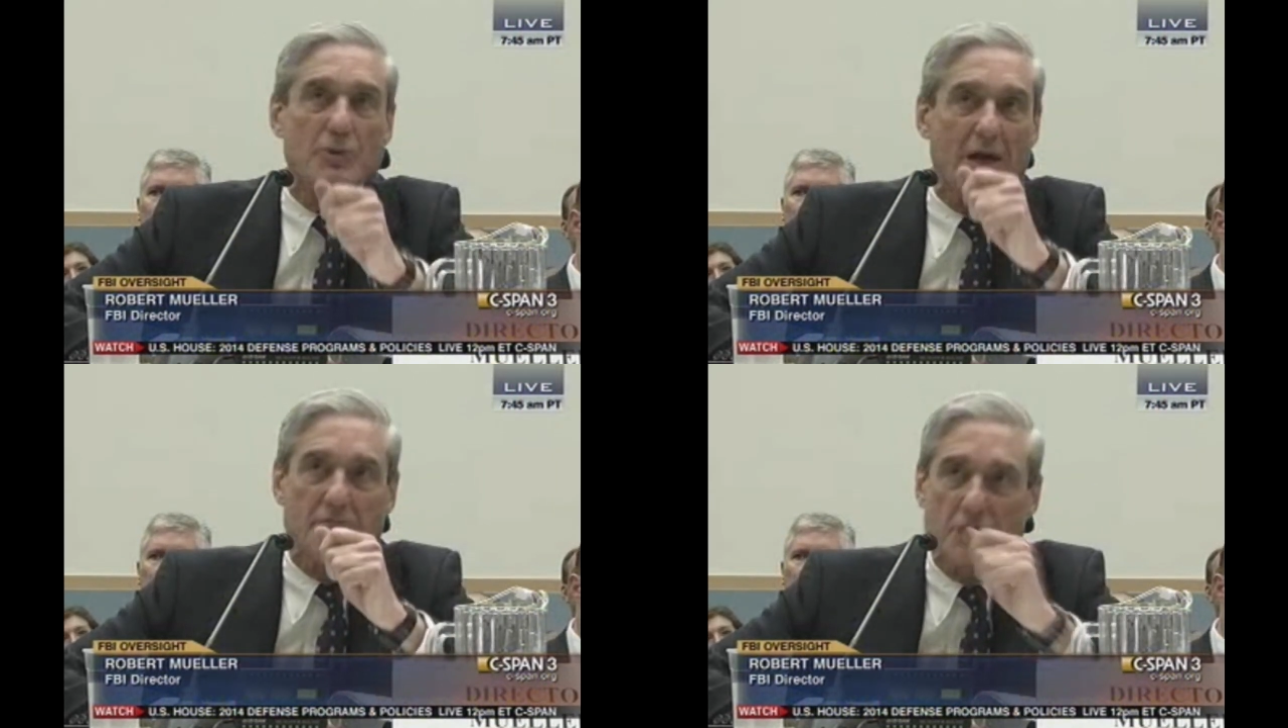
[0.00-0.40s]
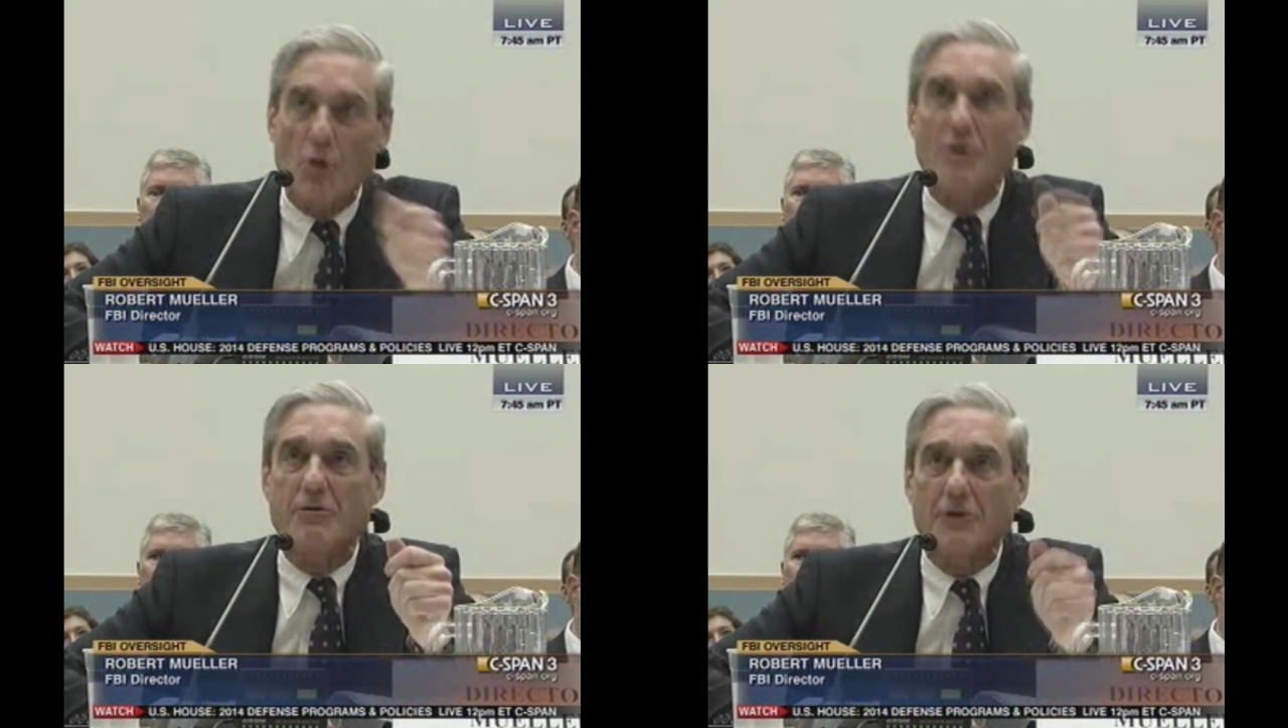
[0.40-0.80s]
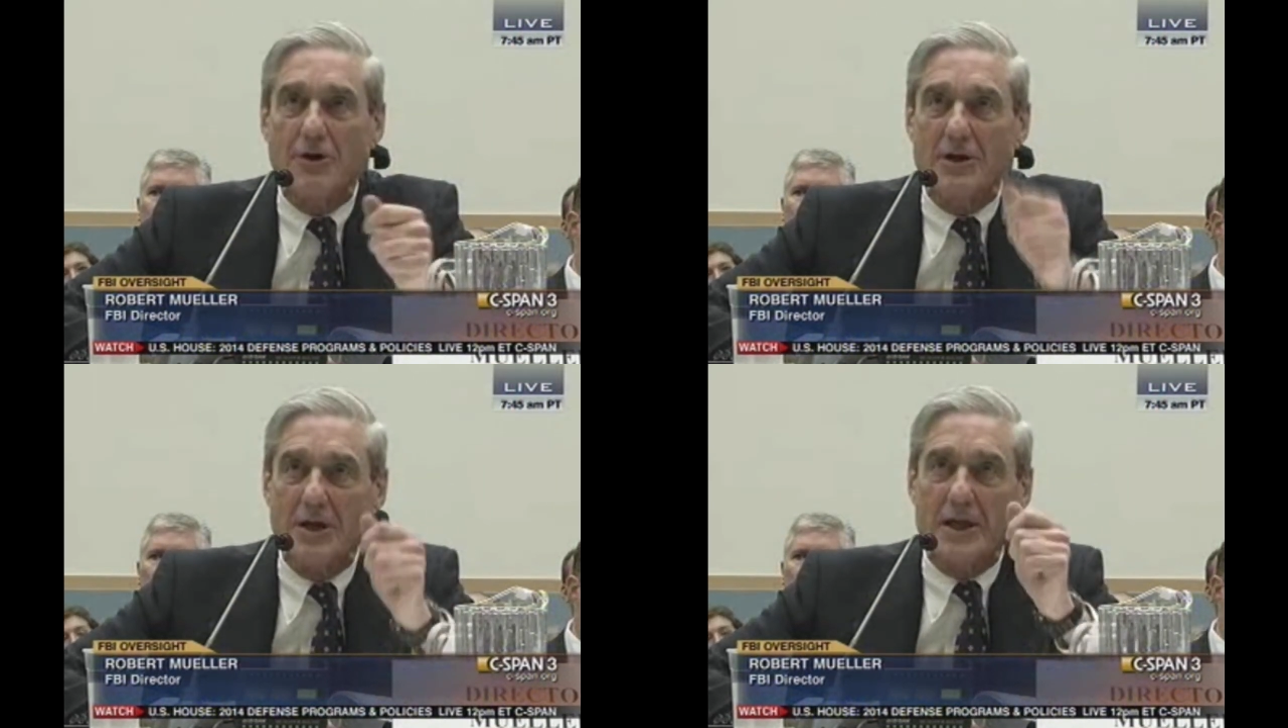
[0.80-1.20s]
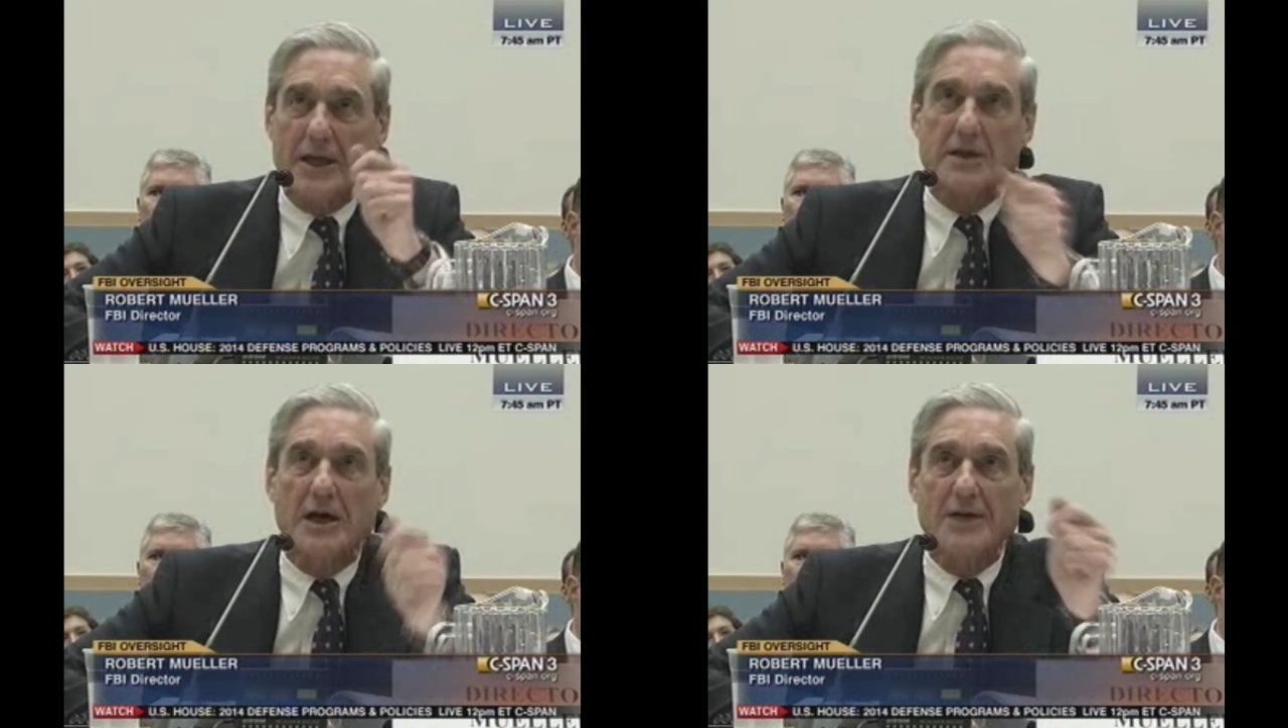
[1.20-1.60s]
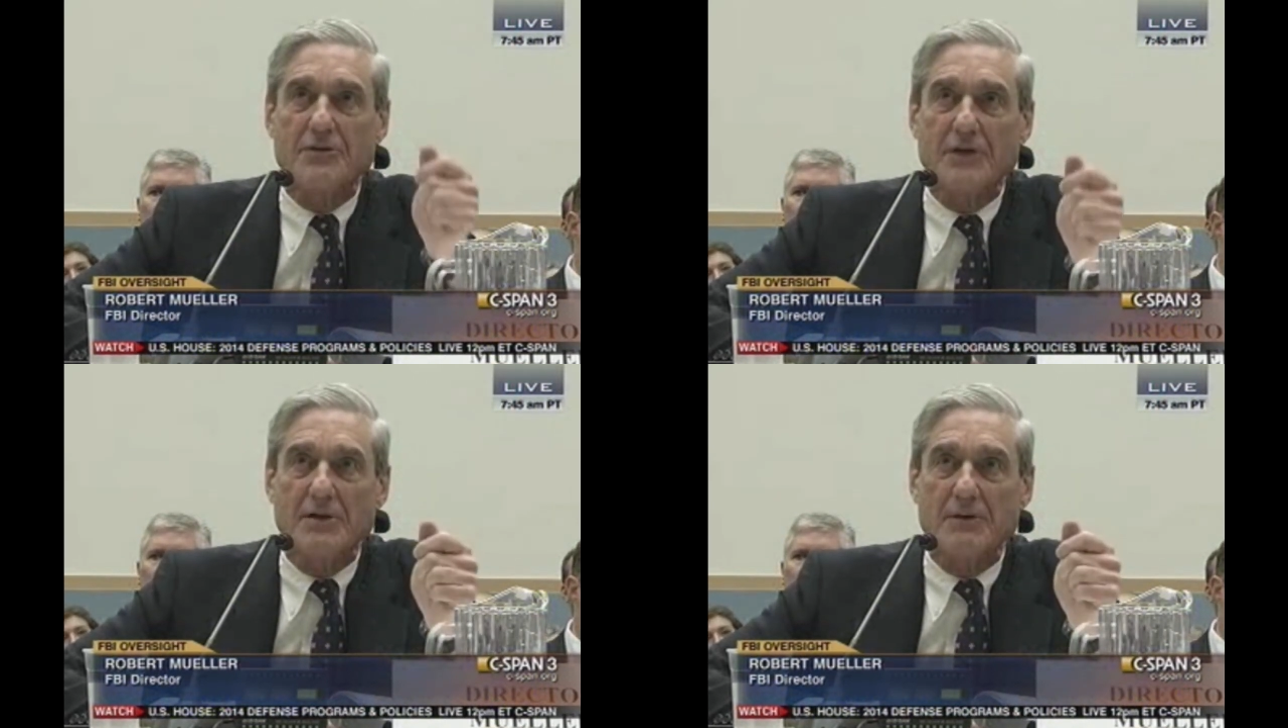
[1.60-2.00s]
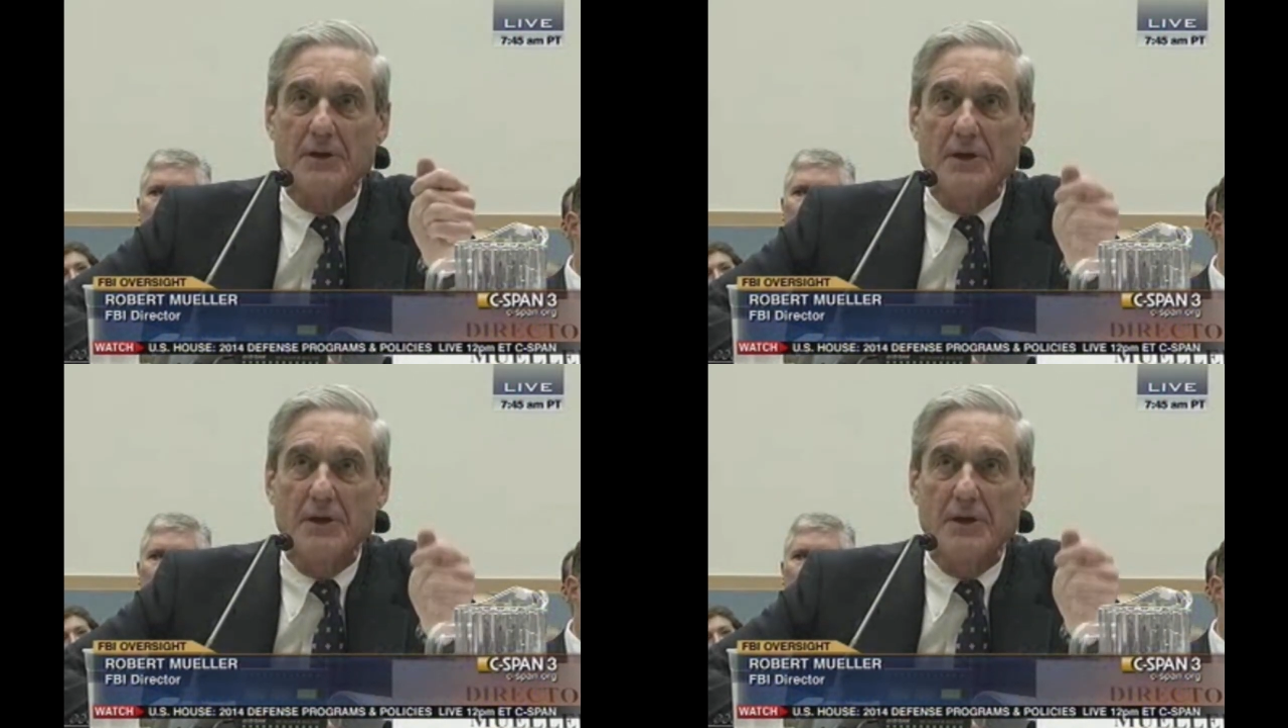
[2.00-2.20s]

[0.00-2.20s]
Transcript: We have no authority to get content.